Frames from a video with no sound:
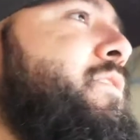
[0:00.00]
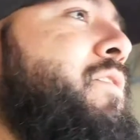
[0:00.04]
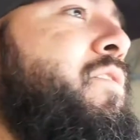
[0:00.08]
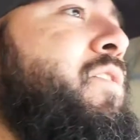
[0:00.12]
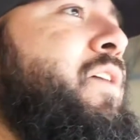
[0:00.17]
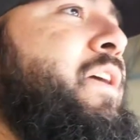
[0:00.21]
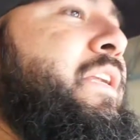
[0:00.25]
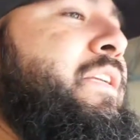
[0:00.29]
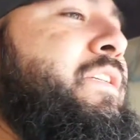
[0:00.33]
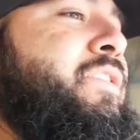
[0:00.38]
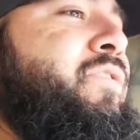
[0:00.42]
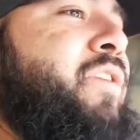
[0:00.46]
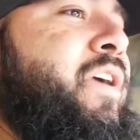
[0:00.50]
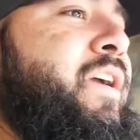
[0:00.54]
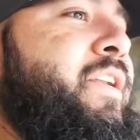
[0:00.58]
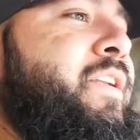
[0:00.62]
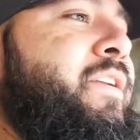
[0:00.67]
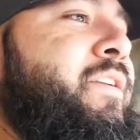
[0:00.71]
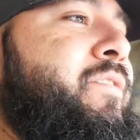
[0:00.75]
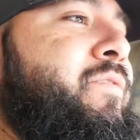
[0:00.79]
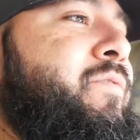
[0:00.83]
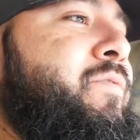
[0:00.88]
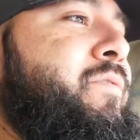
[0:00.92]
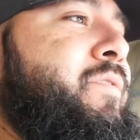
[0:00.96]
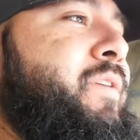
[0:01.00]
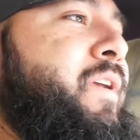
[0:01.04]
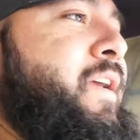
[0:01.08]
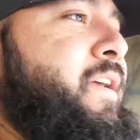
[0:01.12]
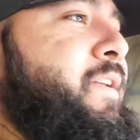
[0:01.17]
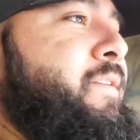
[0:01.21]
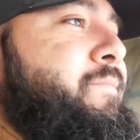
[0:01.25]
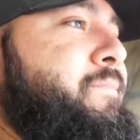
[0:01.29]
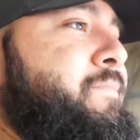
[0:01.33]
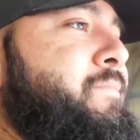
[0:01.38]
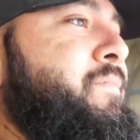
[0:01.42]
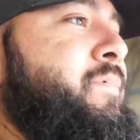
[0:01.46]
go ahead and drain it,
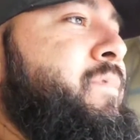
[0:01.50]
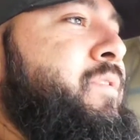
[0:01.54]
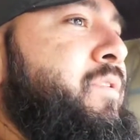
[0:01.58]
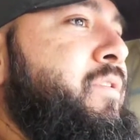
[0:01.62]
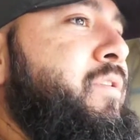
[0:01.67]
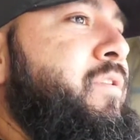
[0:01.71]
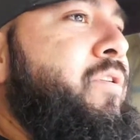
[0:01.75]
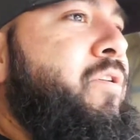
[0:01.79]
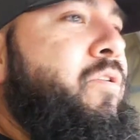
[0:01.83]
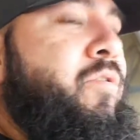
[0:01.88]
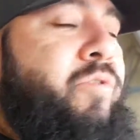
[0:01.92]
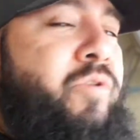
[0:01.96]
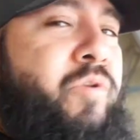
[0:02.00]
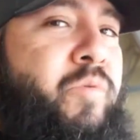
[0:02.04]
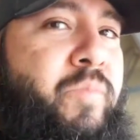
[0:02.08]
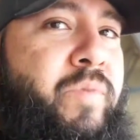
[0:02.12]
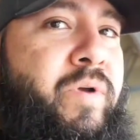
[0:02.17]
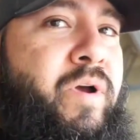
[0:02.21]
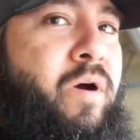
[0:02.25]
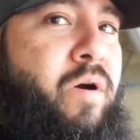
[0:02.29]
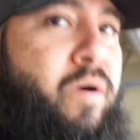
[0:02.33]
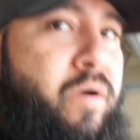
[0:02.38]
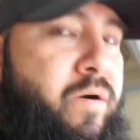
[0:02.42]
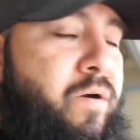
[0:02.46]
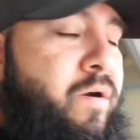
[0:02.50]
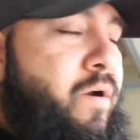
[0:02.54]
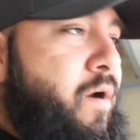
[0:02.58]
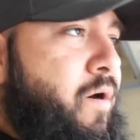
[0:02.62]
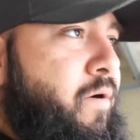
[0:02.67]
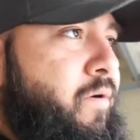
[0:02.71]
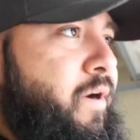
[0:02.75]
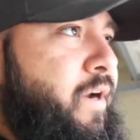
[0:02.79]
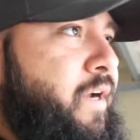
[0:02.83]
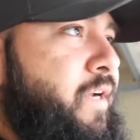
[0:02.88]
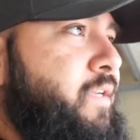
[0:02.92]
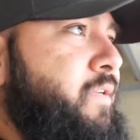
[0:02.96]
and you know, you'll be
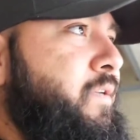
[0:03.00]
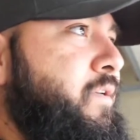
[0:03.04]
all right.